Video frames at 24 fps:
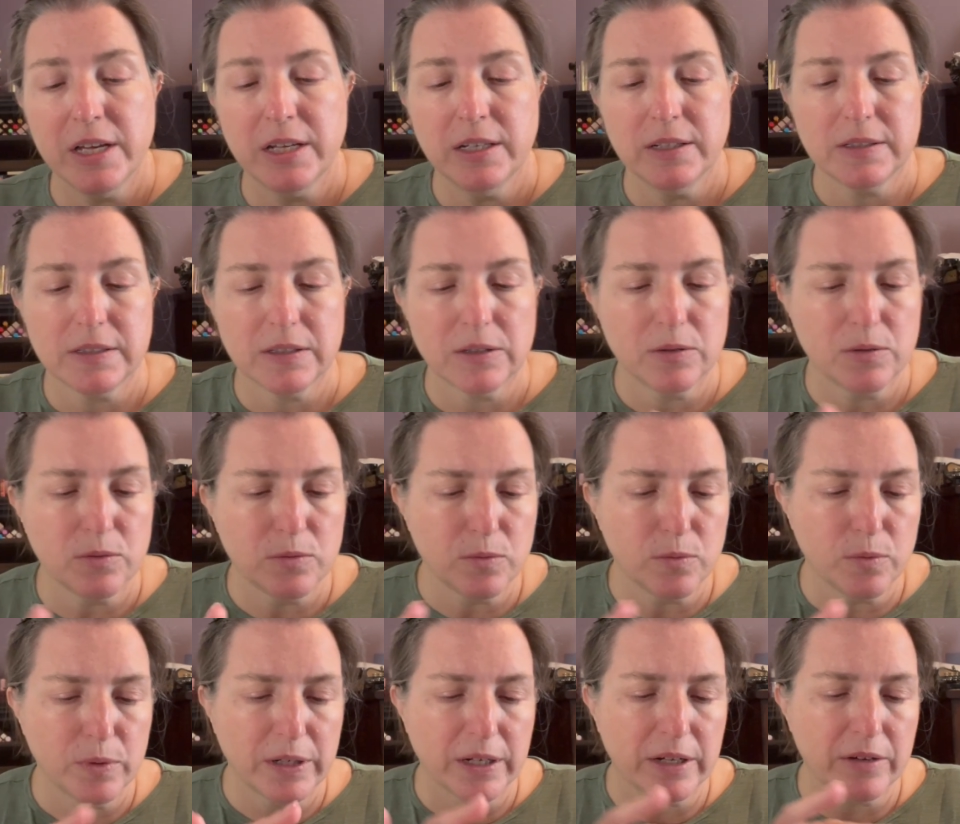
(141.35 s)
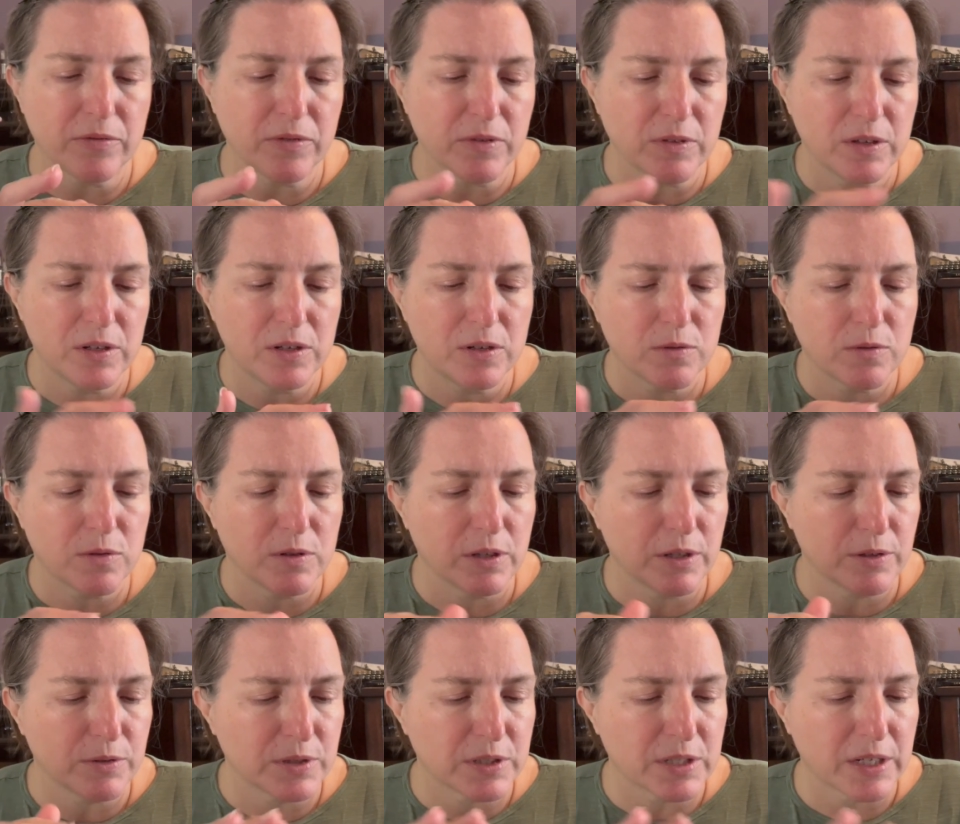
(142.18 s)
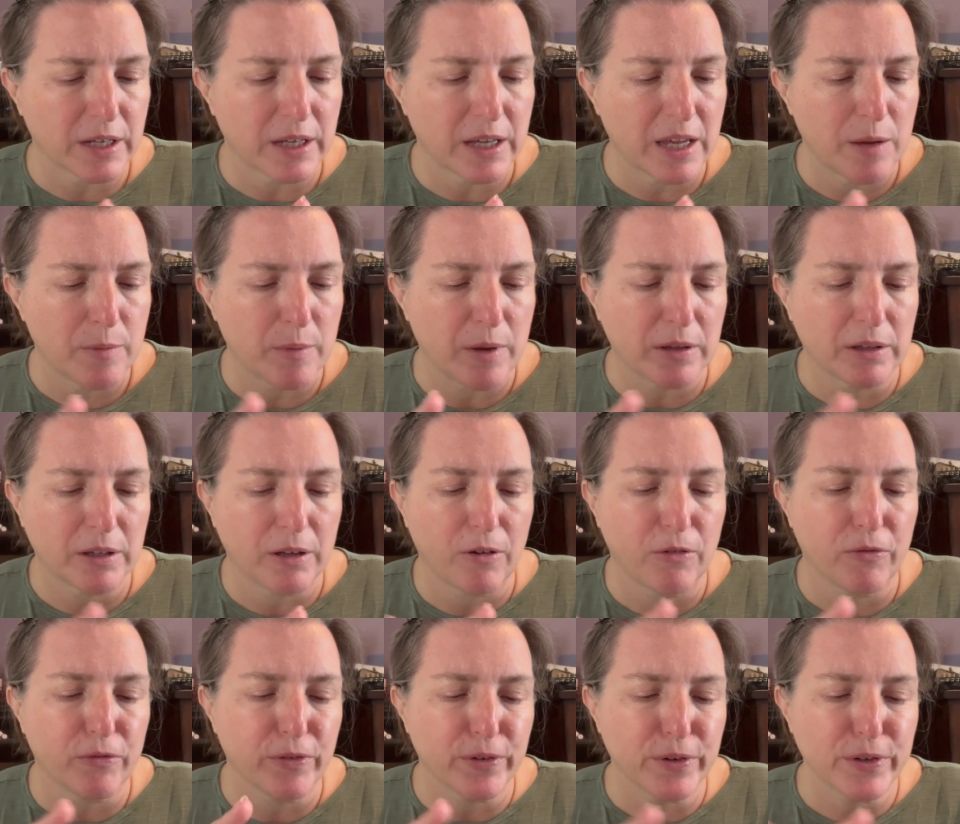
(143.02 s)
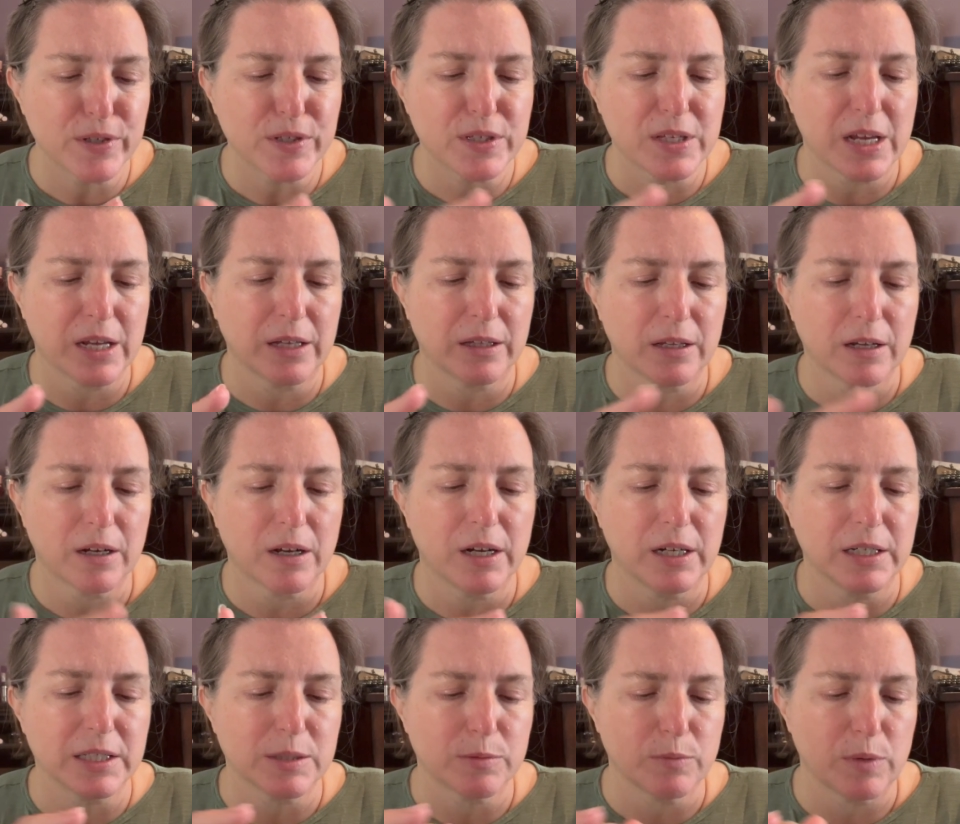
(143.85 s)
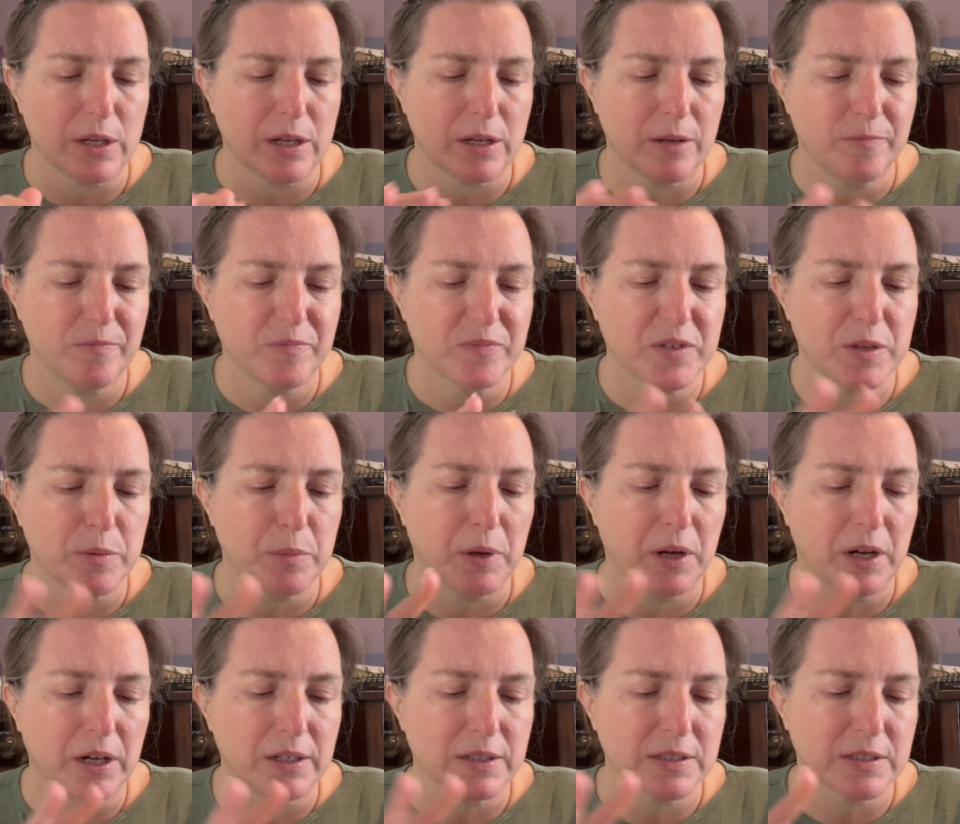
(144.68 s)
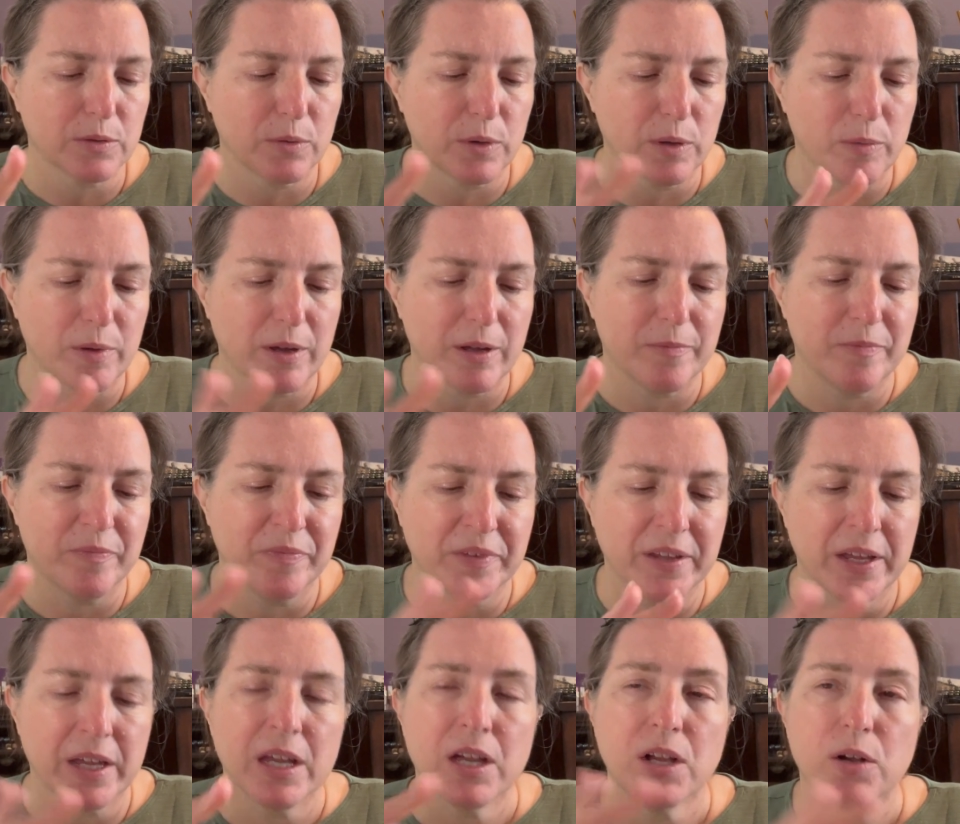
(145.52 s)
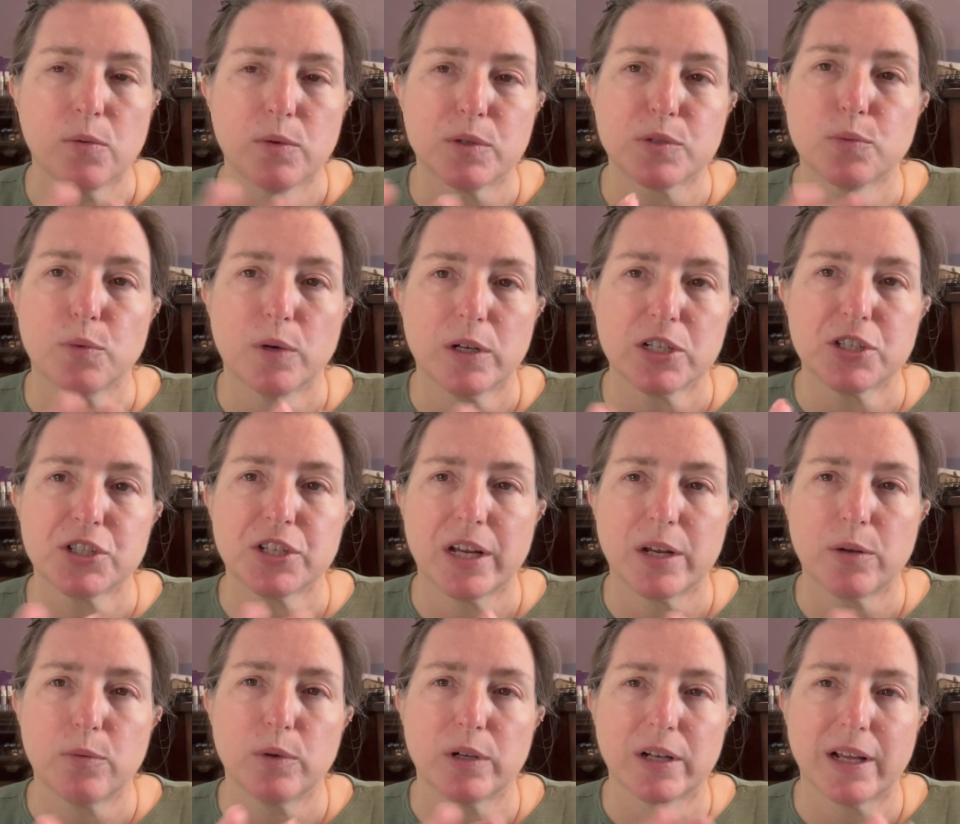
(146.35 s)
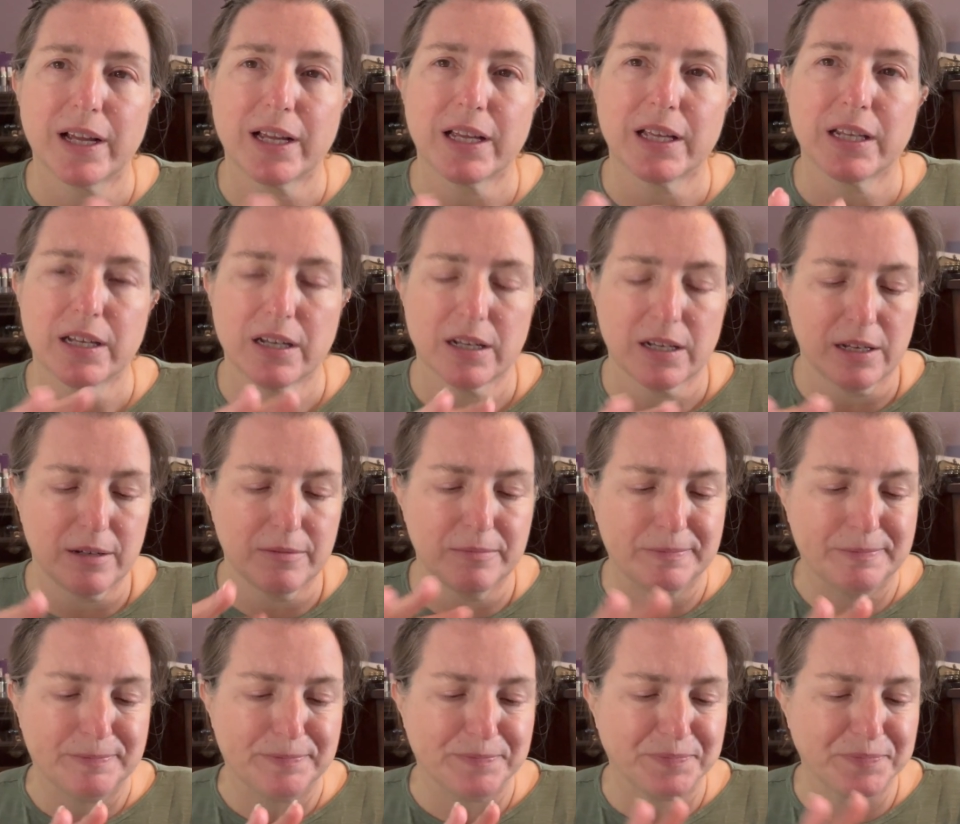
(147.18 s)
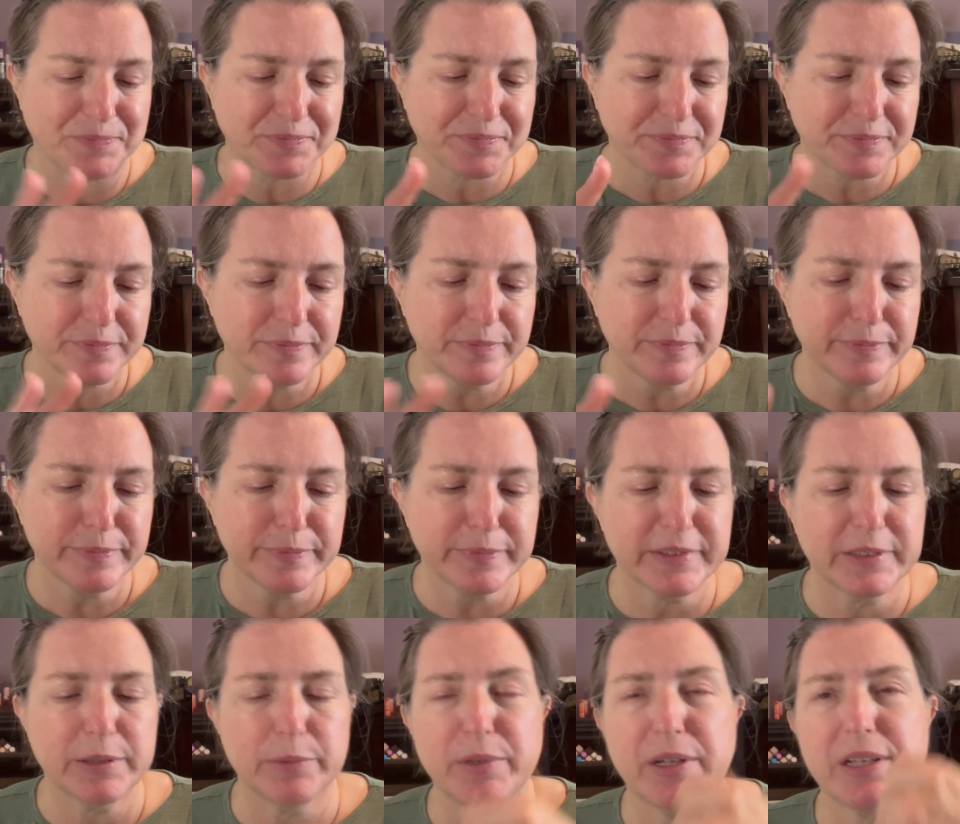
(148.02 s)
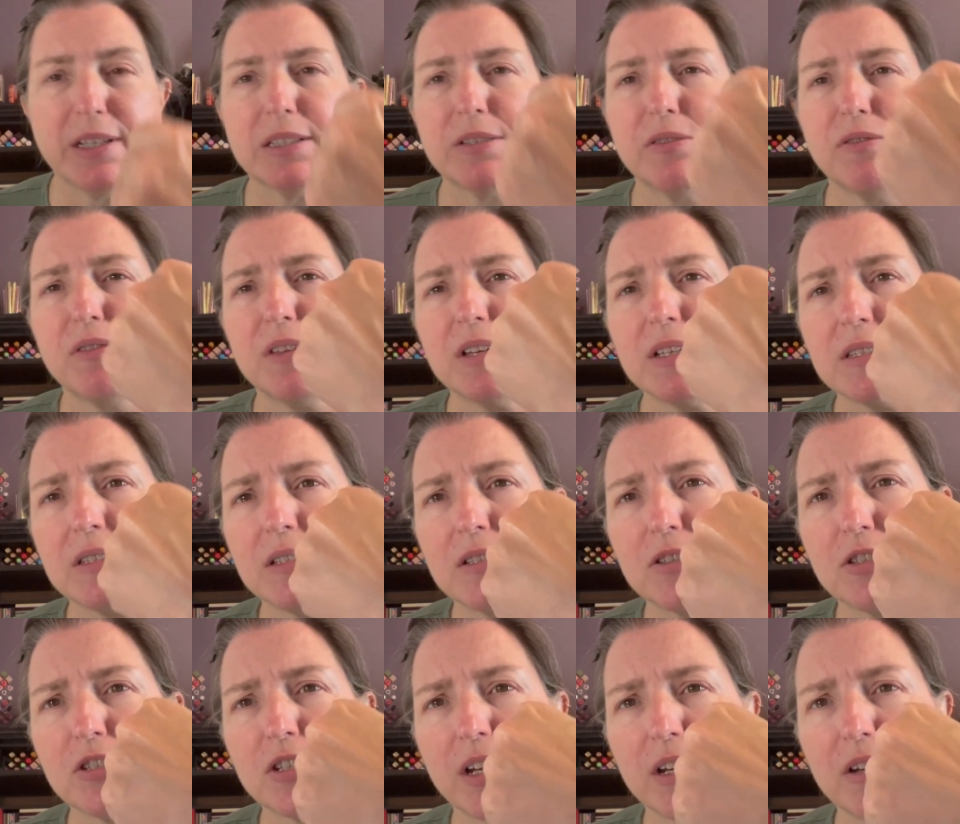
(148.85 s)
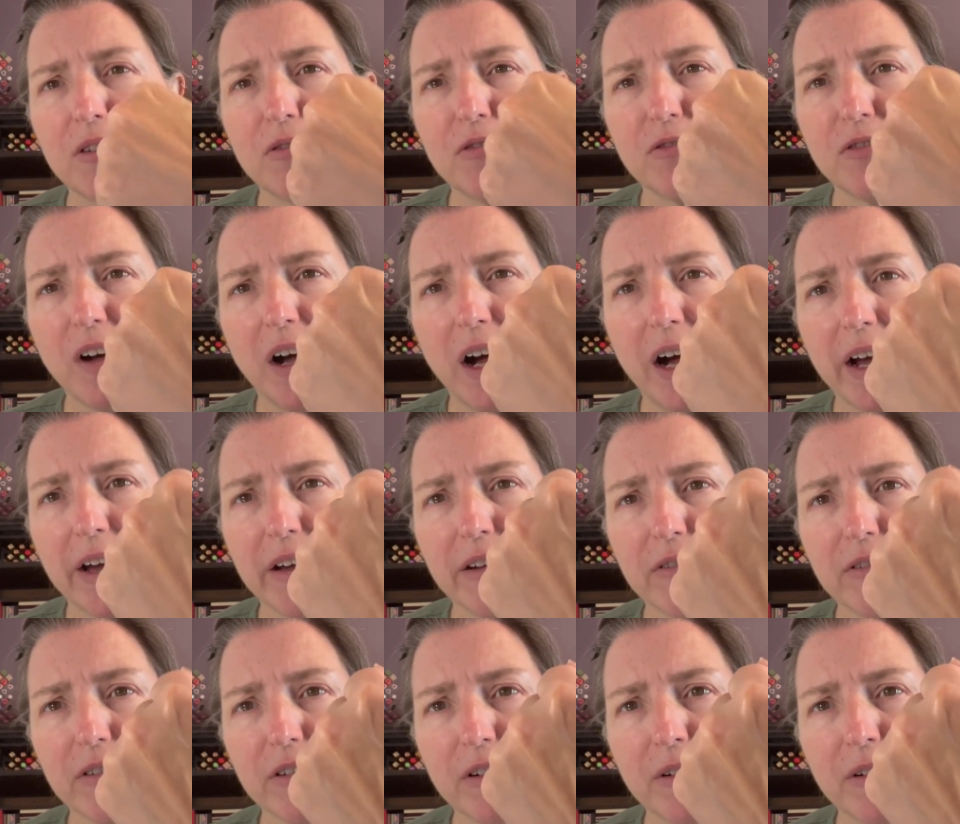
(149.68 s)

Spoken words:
So whenever the new glow stick came out, the first thing that caused me to pause a wee bit was what shade would I get it in? Because if this is shade 5,